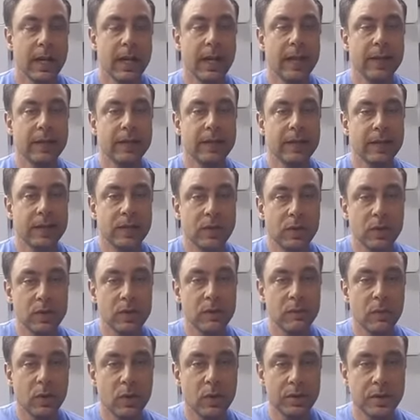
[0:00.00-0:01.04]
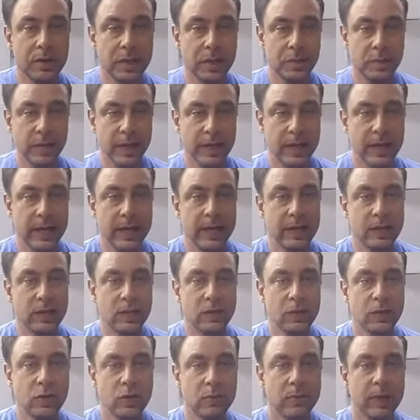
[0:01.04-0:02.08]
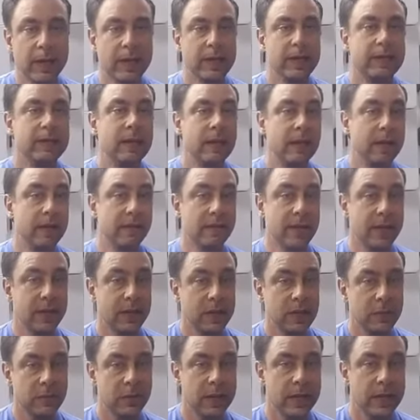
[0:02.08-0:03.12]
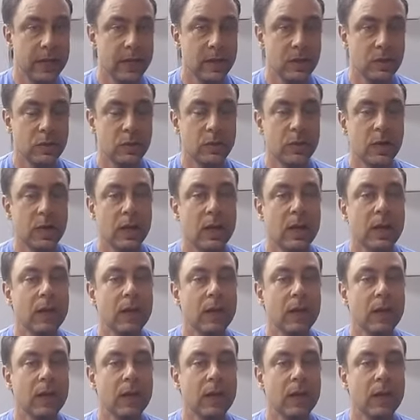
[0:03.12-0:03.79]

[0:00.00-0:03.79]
and there's certain motions we can't do, but there's a lot of other things we can do,